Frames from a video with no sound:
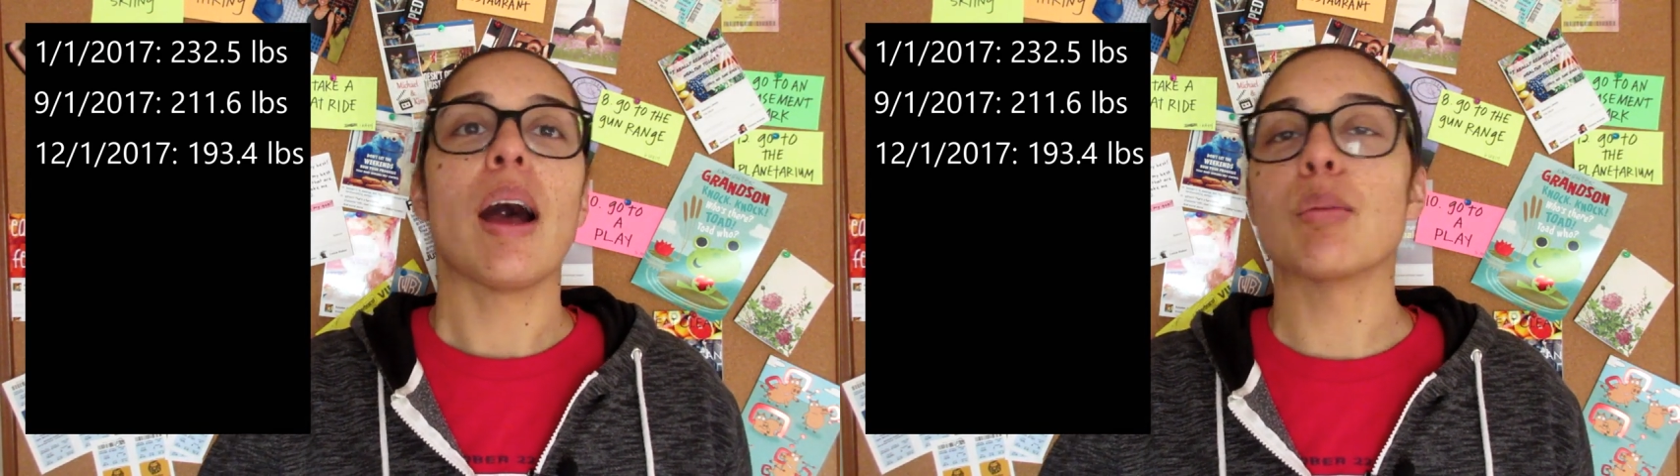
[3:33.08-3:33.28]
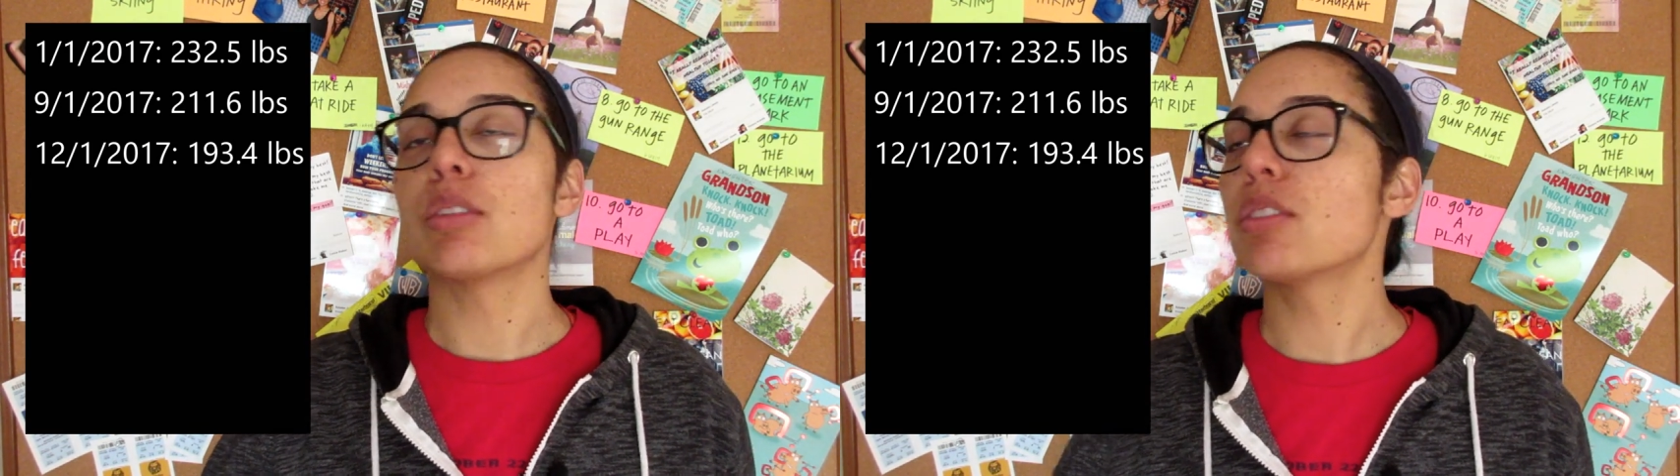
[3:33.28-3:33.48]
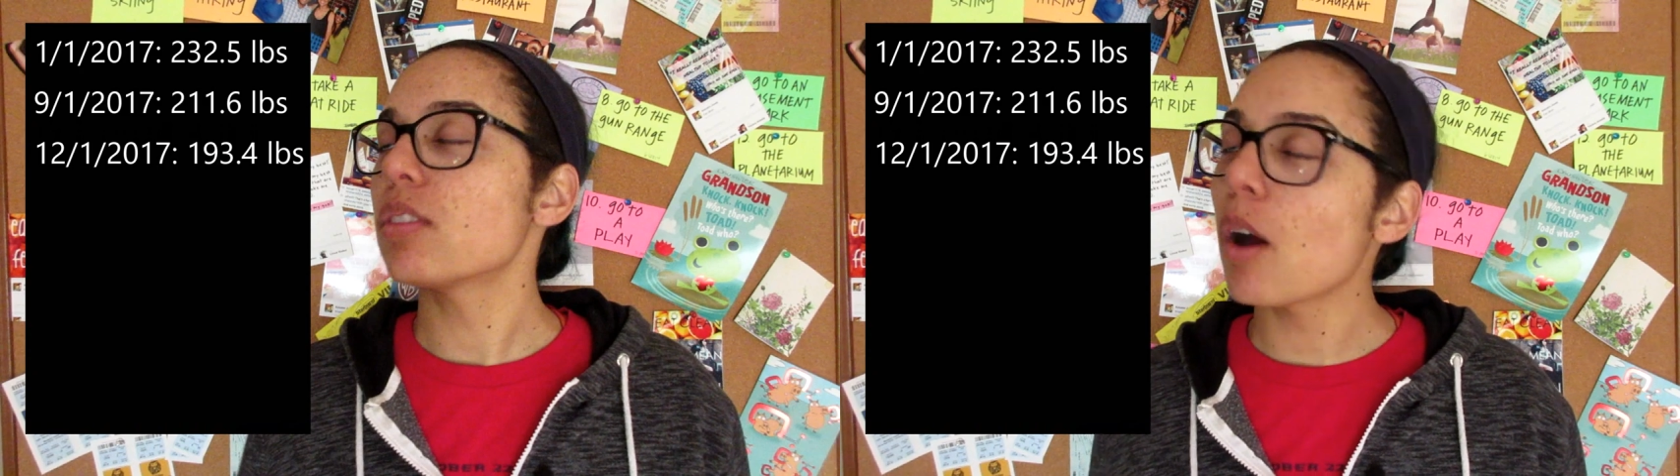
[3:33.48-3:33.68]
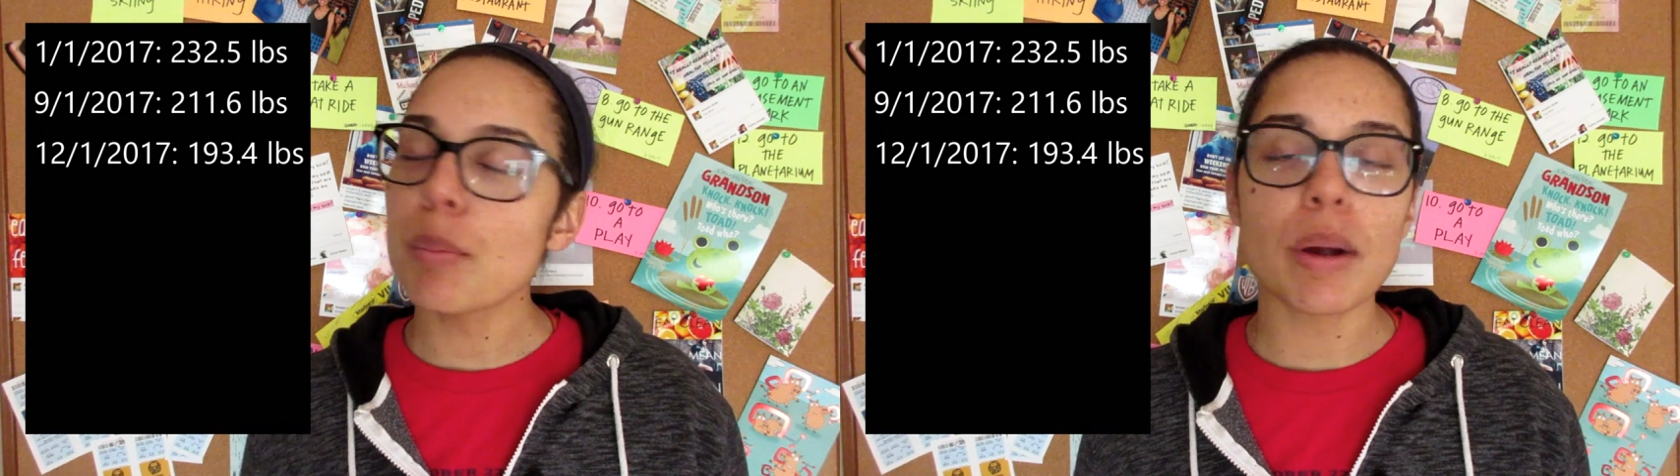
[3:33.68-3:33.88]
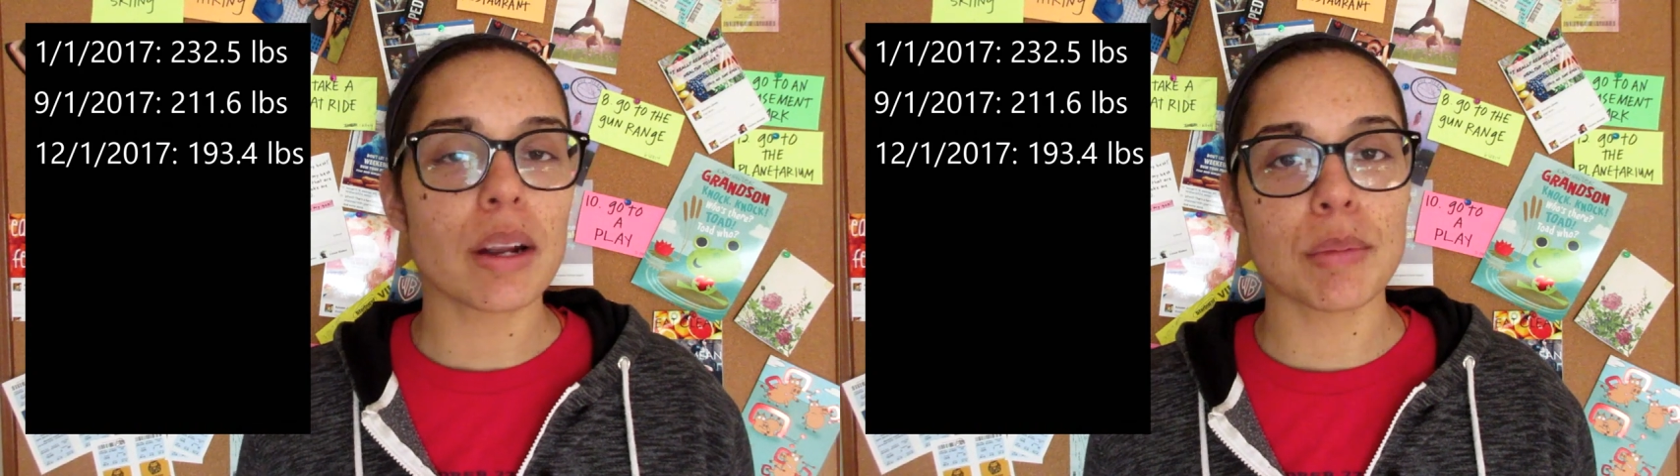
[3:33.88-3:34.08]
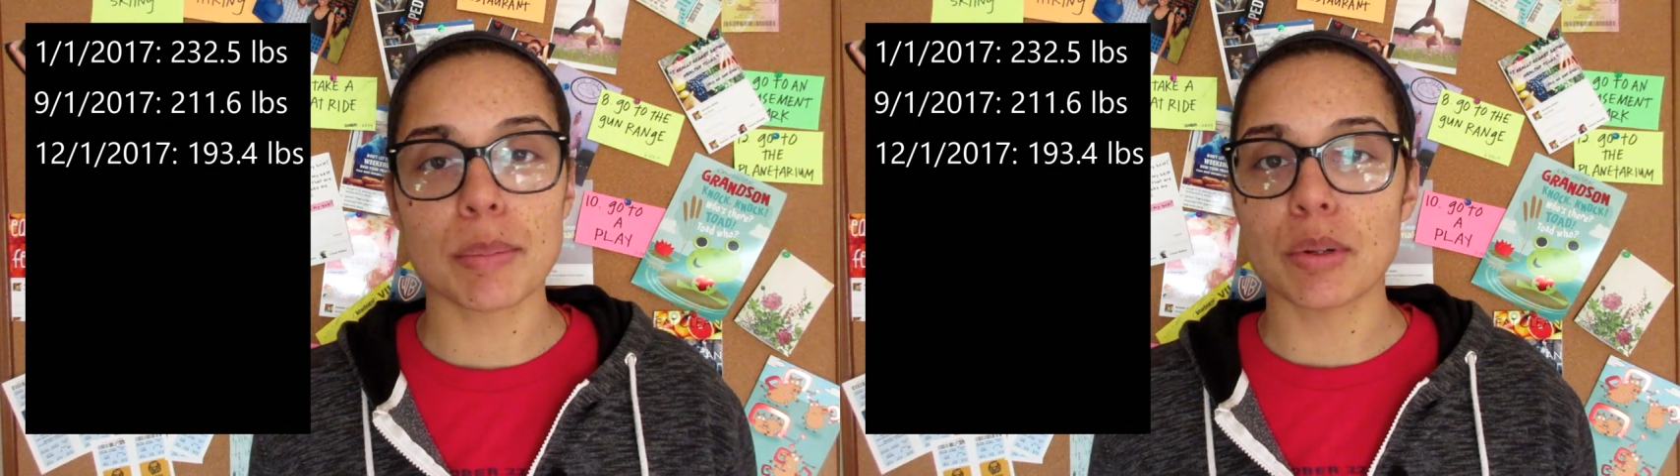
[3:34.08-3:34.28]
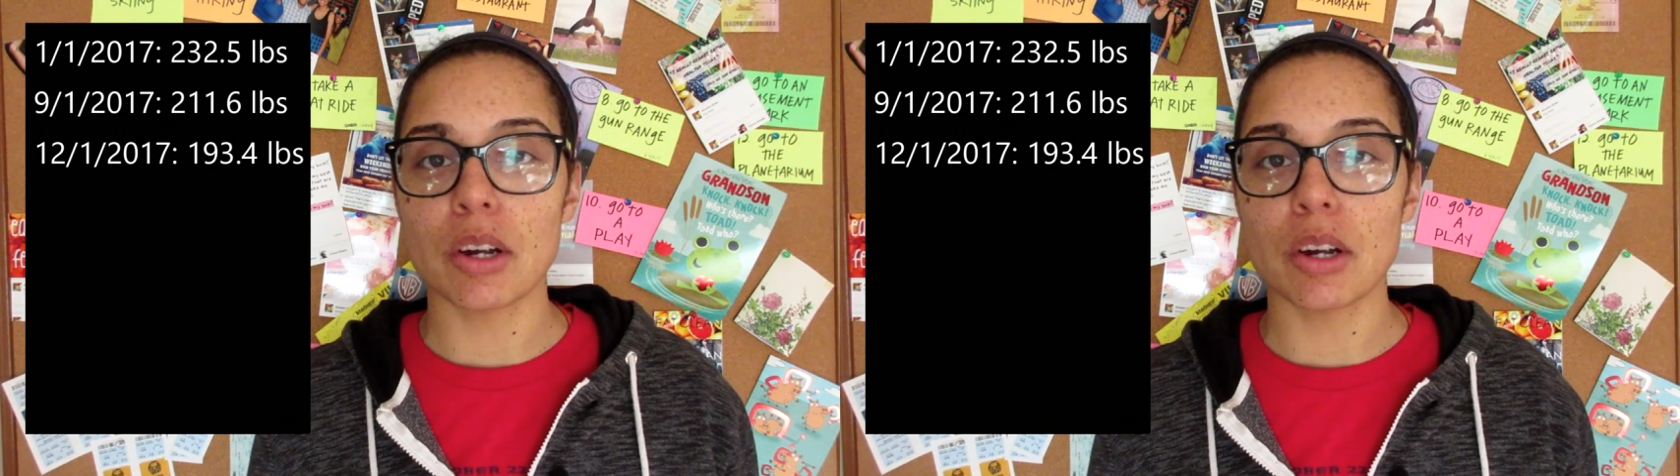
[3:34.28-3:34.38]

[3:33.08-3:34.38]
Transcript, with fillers: I was so proud of my